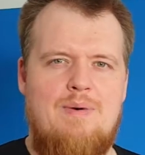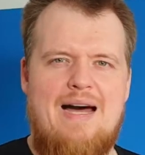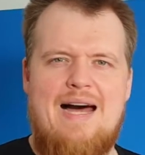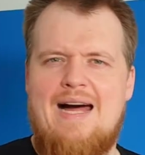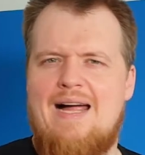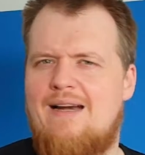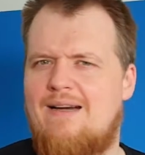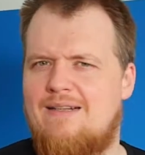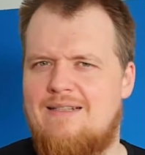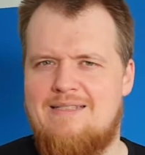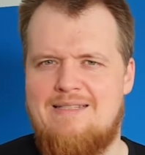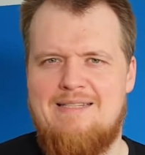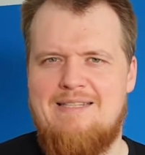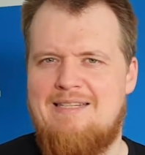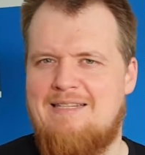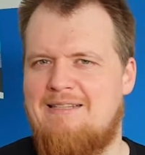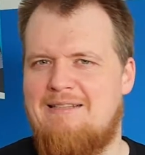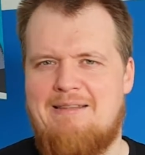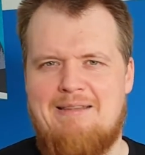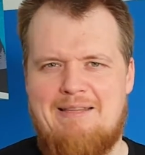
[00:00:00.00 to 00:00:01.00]

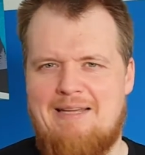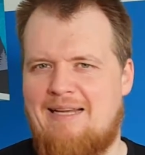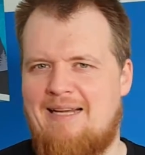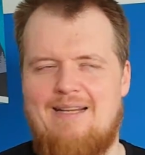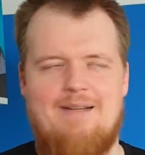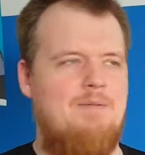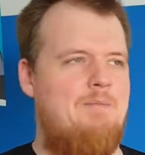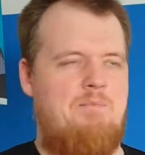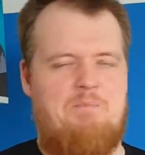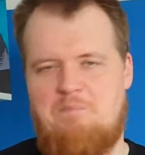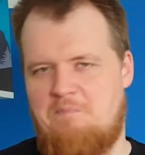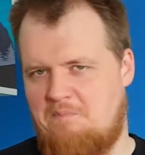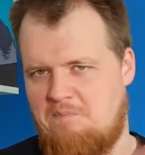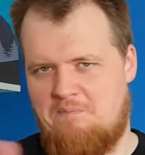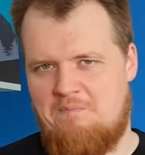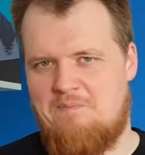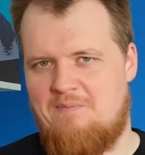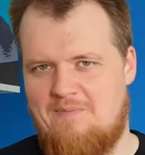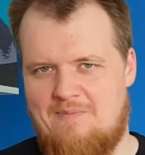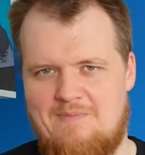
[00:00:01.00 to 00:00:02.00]
artsy thing,
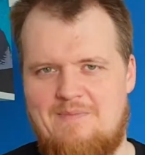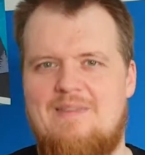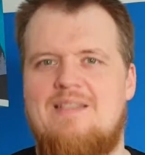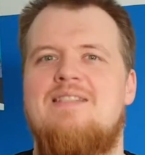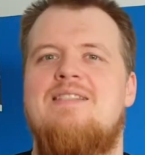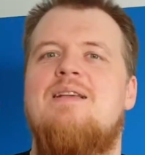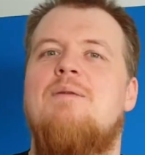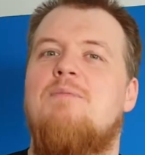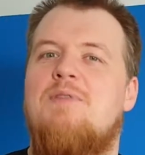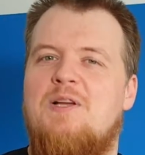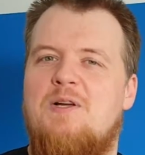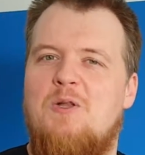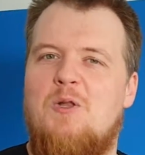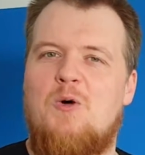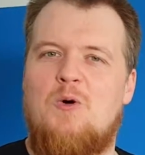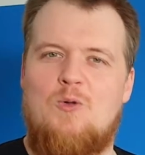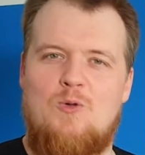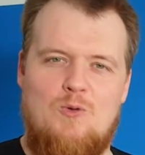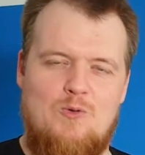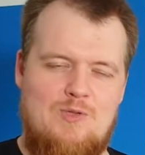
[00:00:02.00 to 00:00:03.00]
something
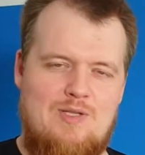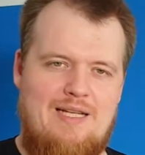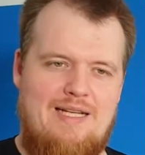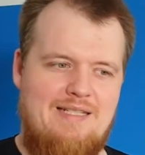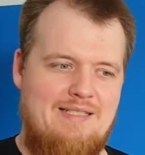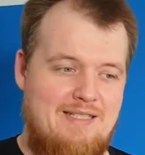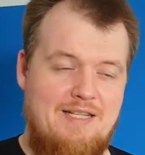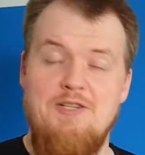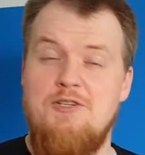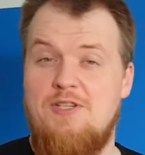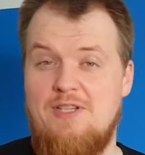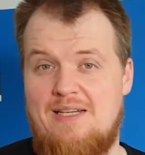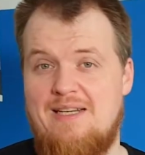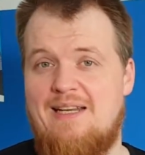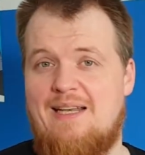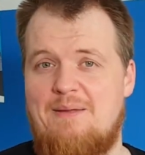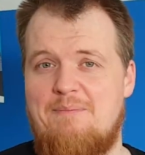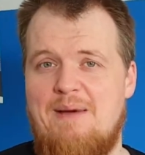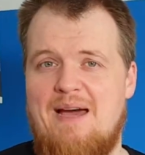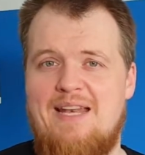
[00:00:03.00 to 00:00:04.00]
along those lines, and she
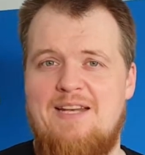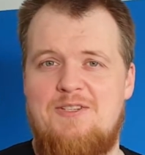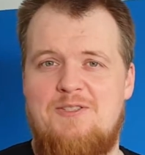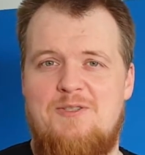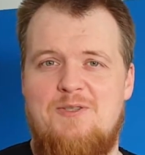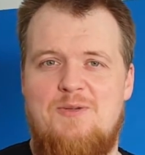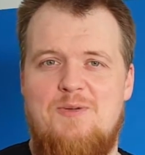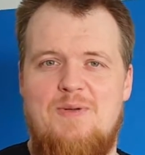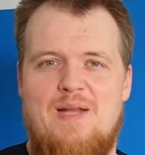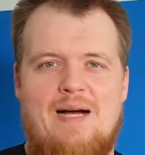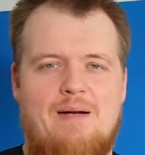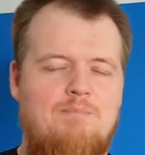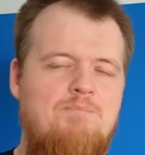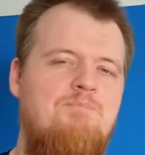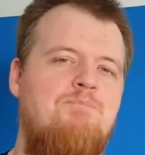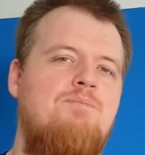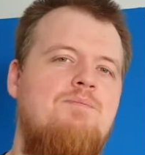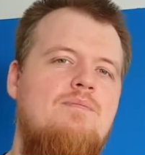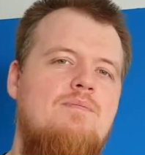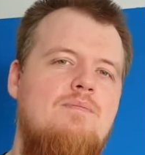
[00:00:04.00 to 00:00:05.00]
nearly managed to do that.
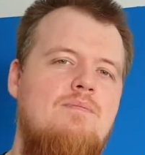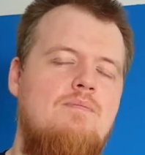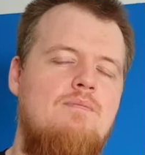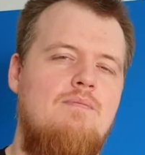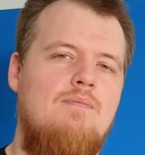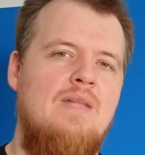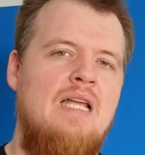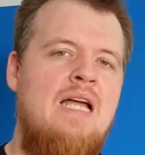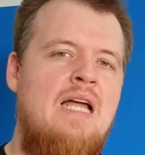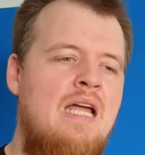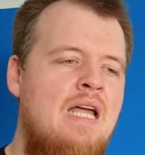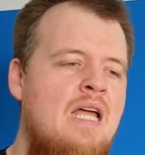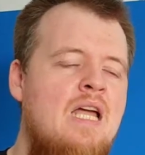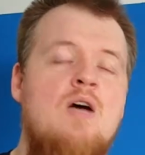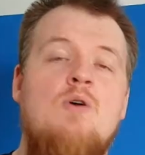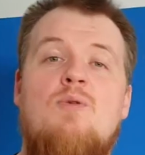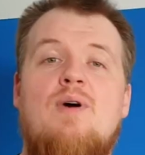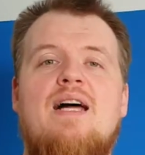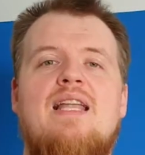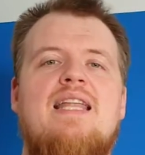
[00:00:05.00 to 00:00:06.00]

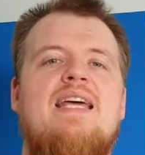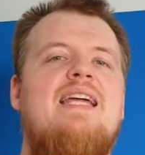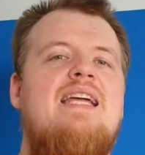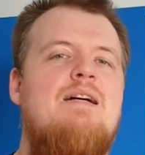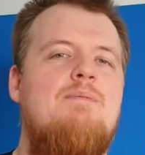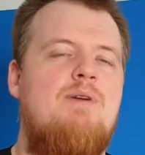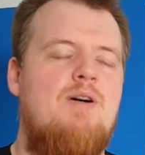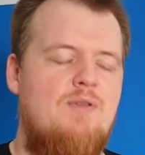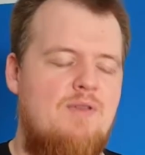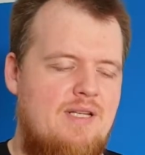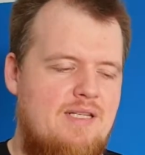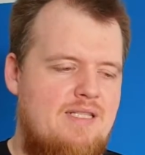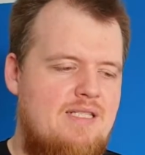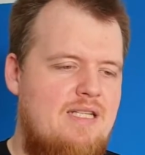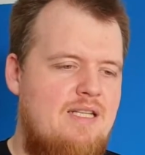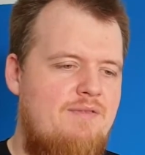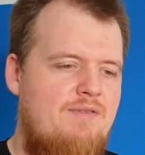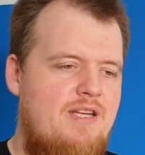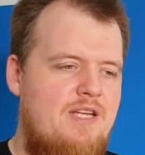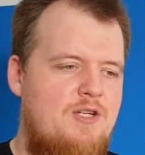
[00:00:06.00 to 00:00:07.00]
What I like about this
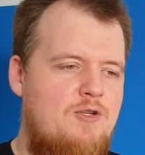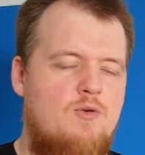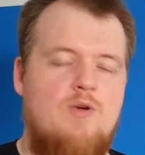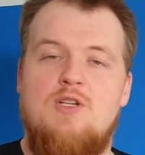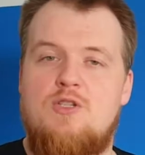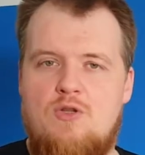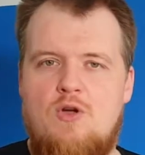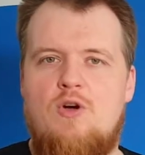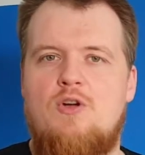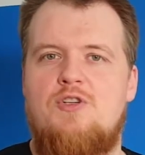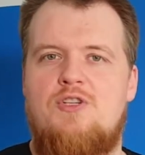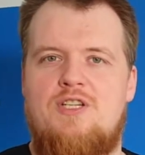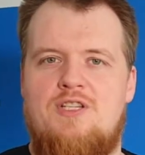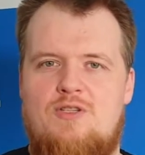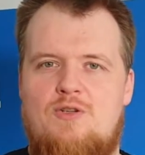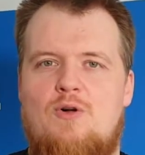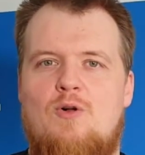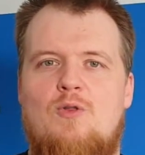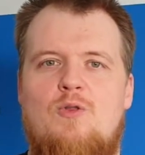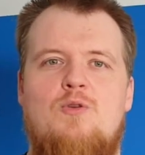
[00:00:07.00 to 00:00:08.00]
TV show is not
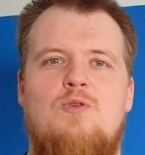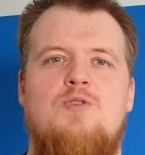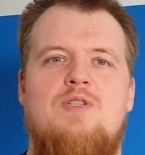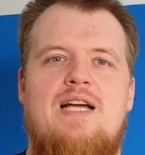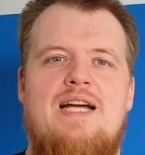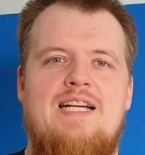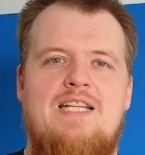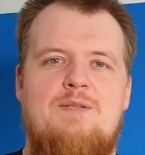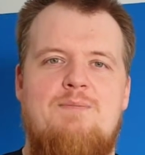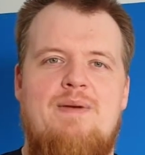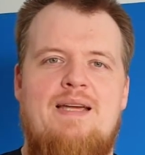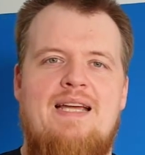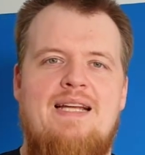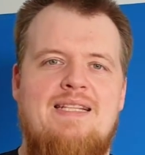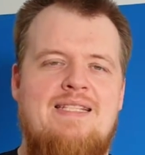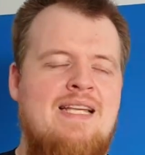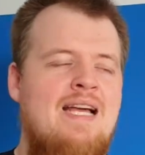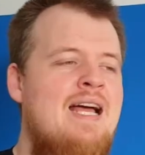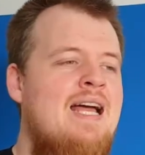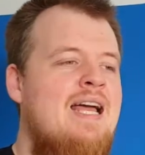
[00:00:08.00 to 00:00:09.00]
just all those
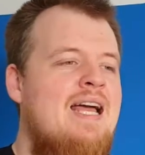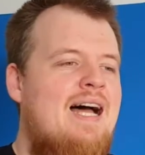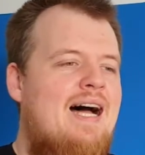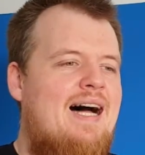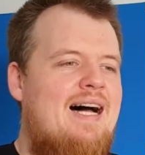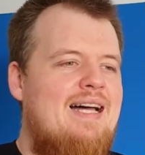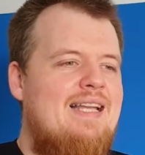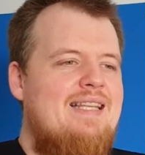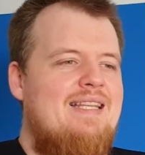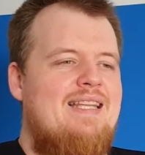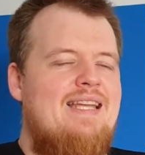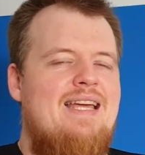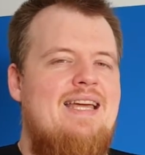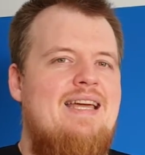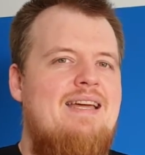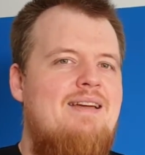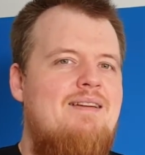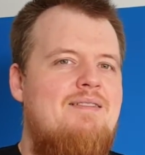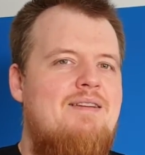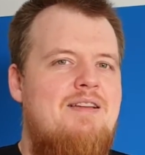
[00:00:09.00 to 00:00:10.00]
aspects, and
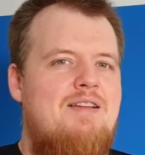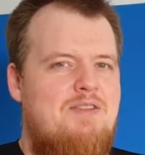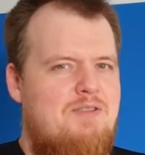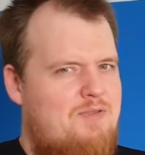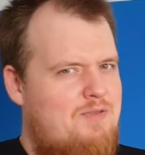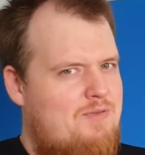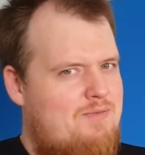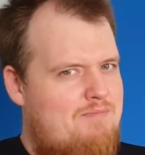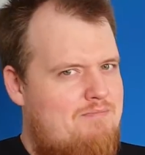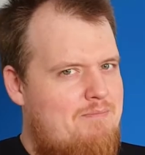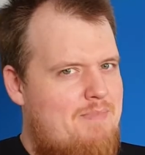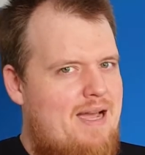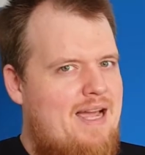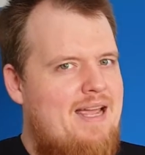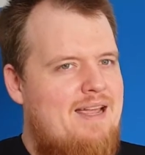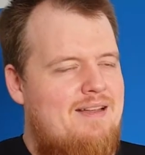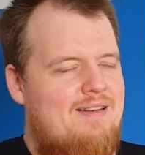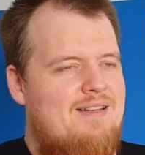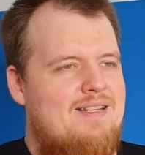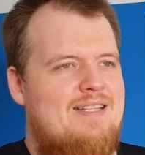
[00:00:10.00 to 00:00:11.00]
is
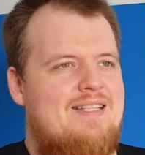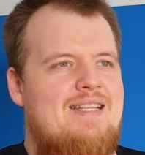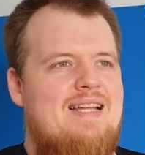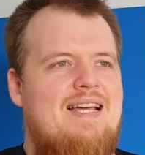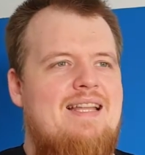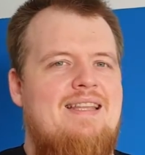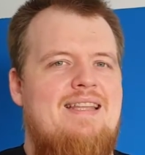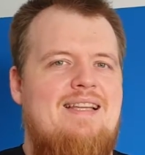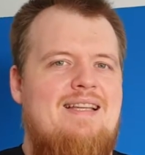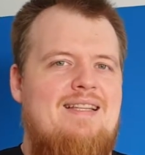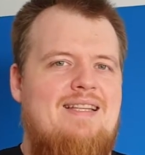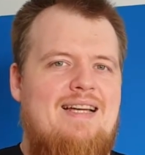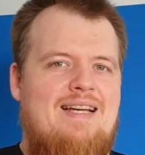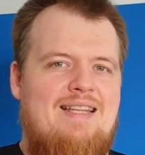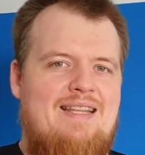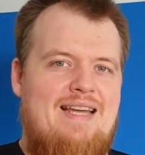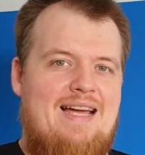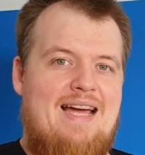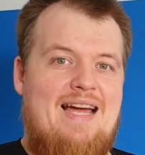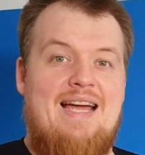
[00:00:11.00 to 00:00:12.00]
my understanding
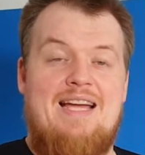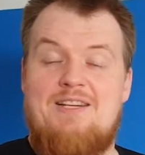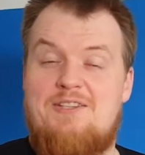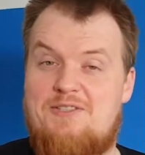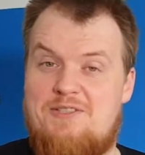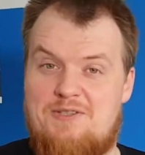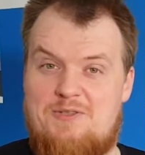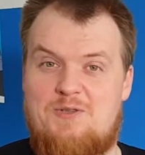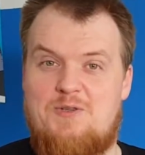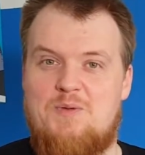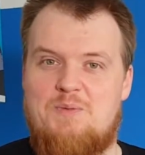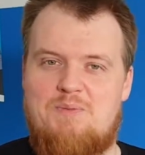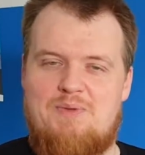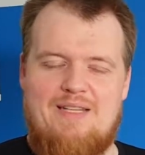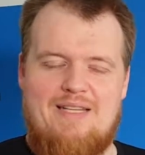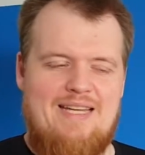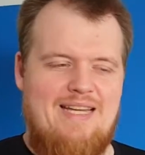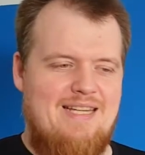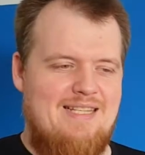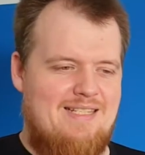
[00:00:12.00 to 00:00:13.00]
that the actress who
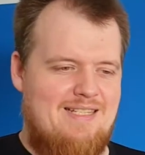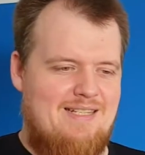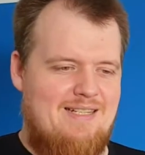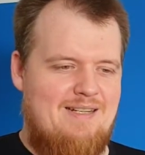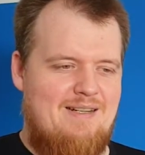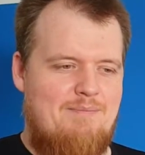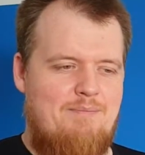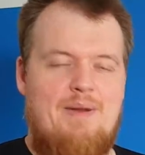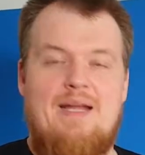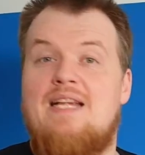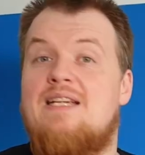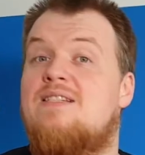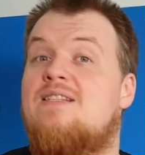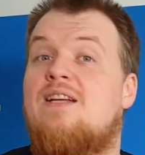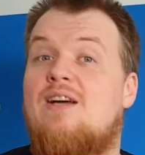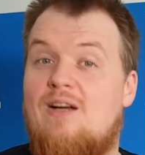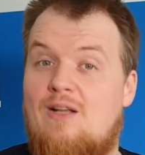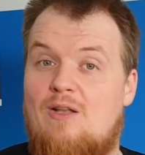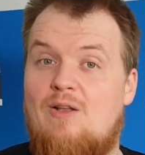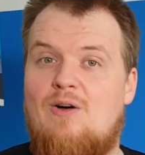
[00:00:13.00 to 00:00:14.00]
plays her based
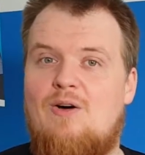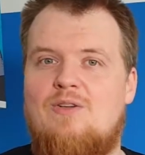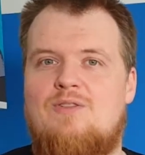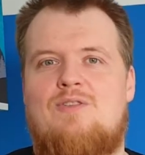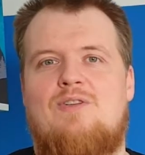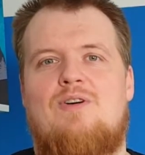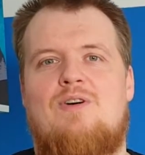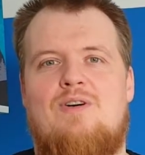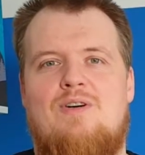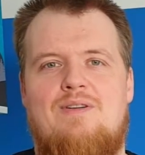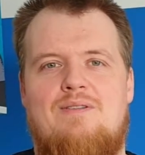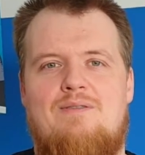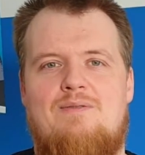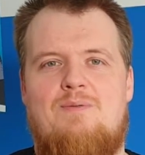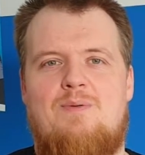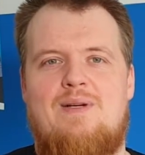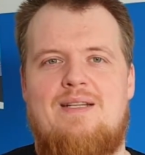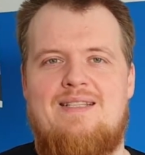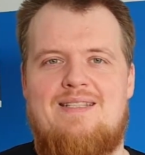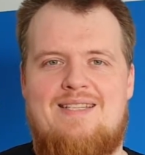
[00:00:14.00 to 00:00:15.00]
it a lot on
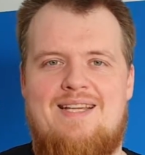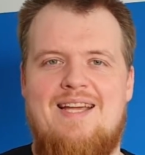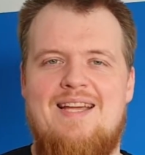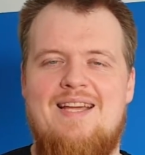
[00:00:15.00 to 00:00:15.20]
what